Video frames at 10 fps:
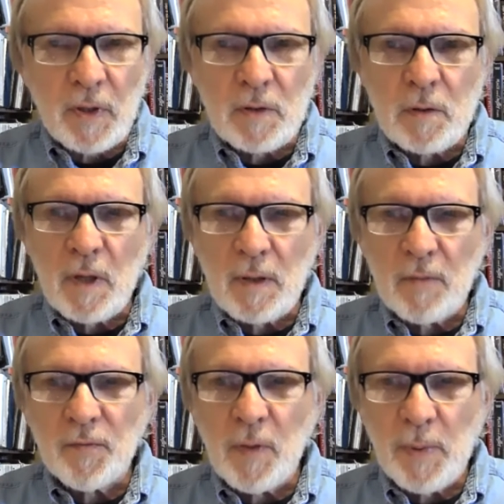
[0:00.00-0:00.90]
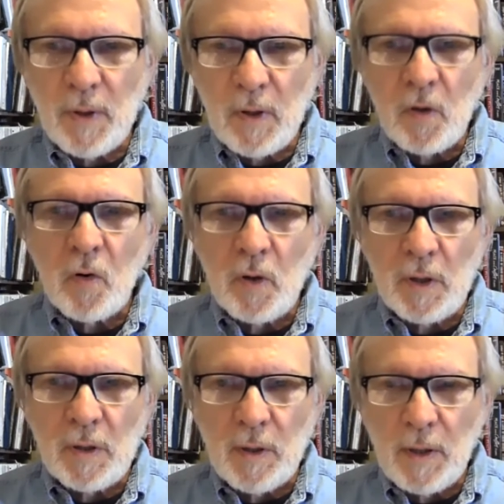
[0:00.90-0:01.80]
It's like flipping a
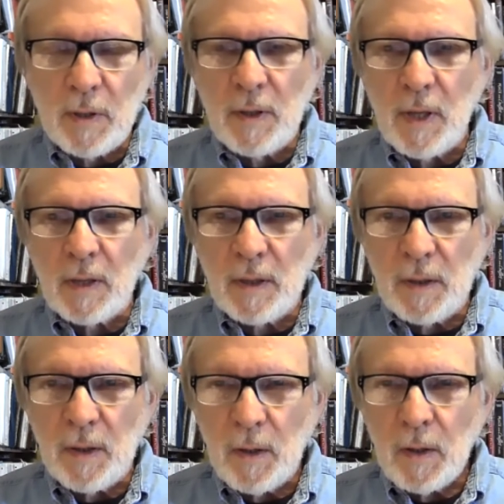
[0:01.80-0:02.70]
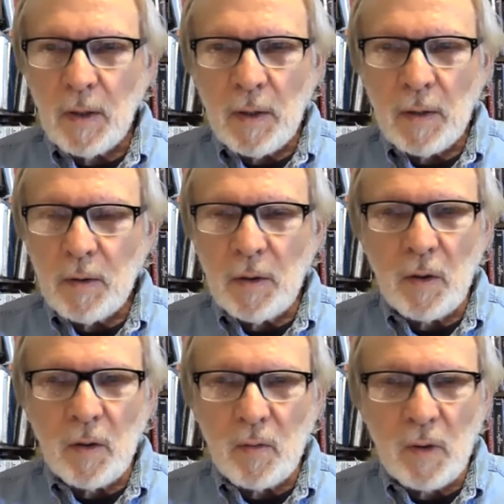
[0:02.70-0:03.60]
coin and getting, you
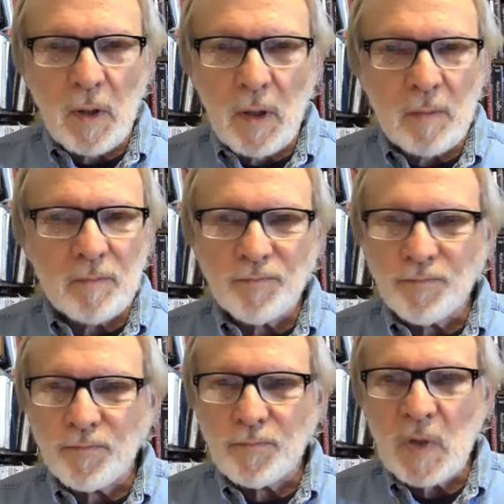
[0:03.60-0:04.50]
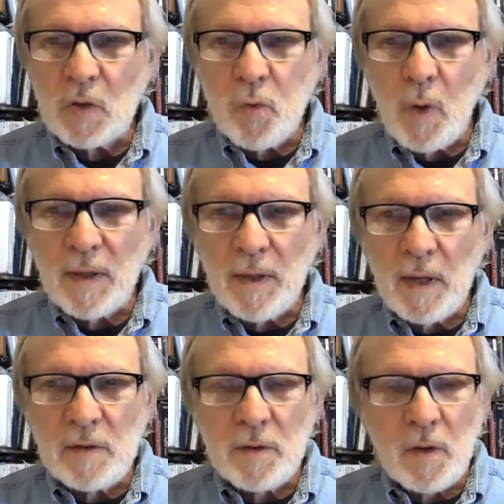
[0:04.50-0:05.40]
know, um, twenty
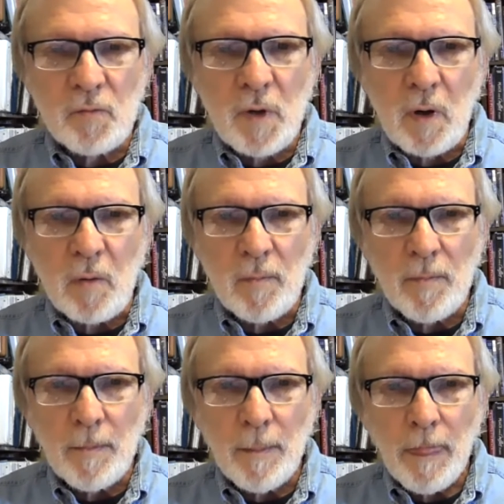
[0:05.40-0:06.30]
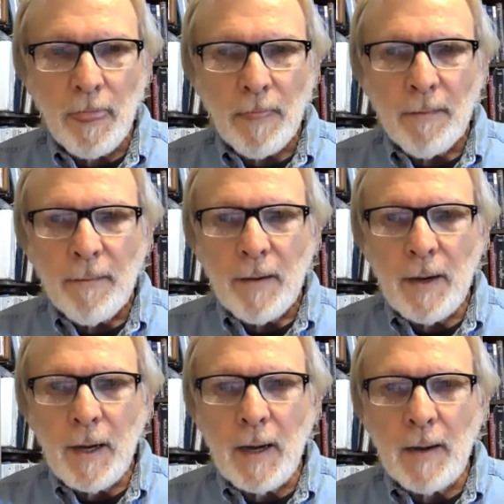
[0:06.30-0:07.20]
heads in a row.
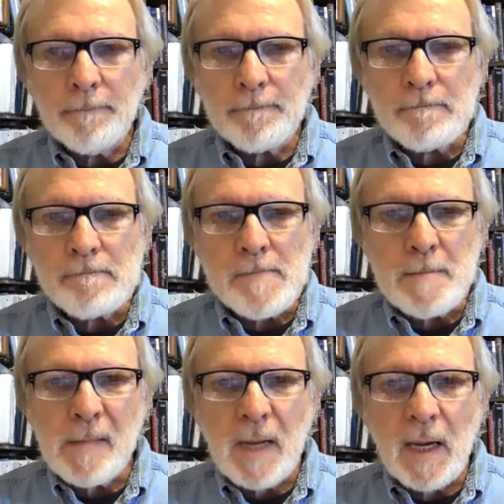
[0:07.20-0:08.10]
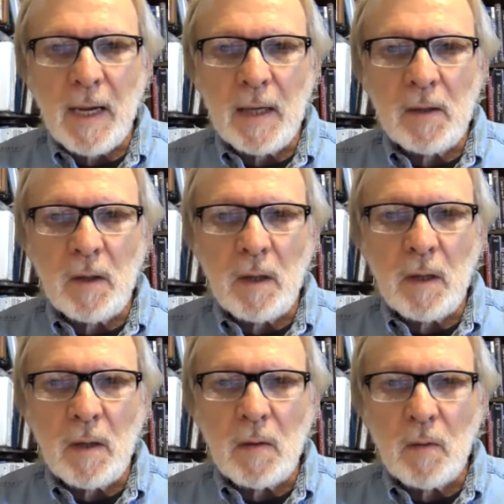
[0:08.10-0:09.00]
Um, and
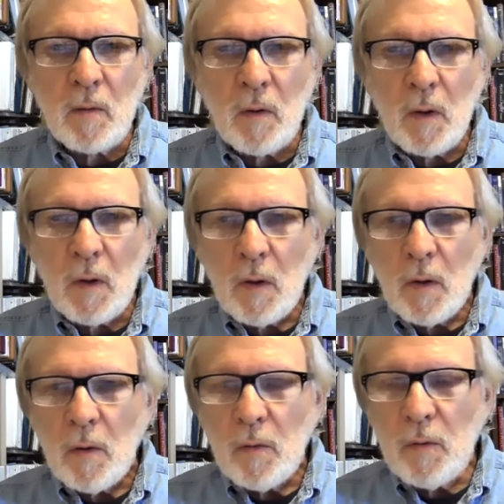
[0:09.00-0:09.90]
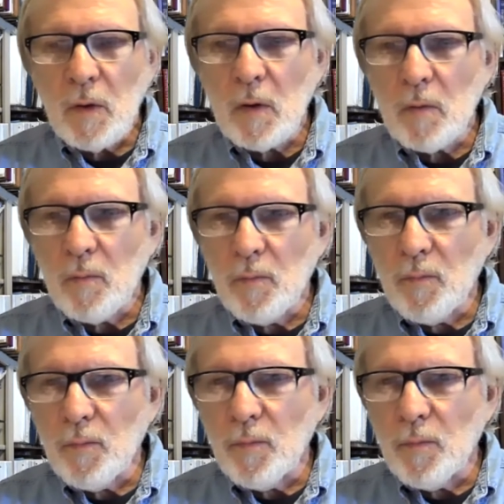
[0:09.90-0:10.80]
uh, the
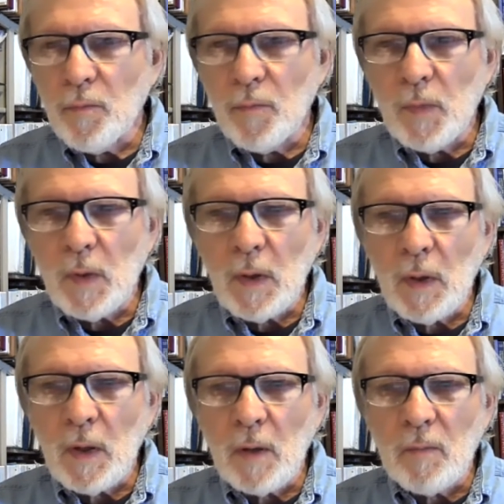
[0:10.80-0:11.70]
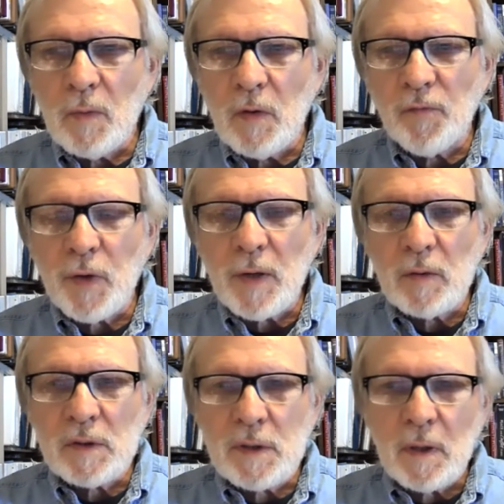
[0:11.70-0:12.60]
uh, the
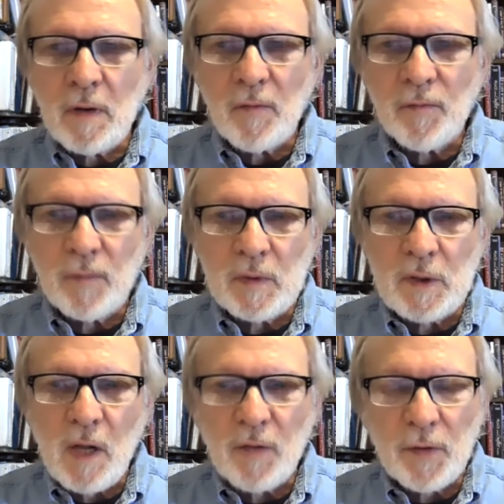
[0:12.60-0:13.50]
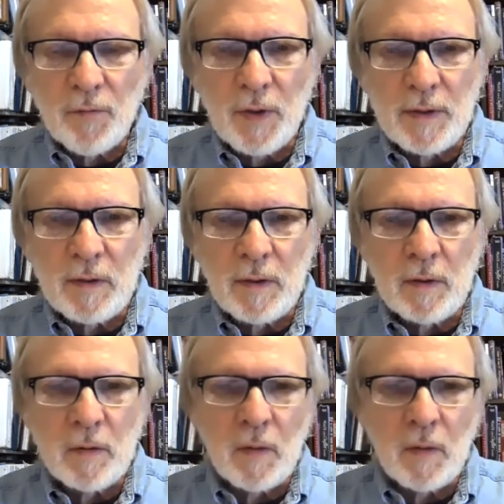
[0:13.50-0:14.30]
frequency of self-inflicted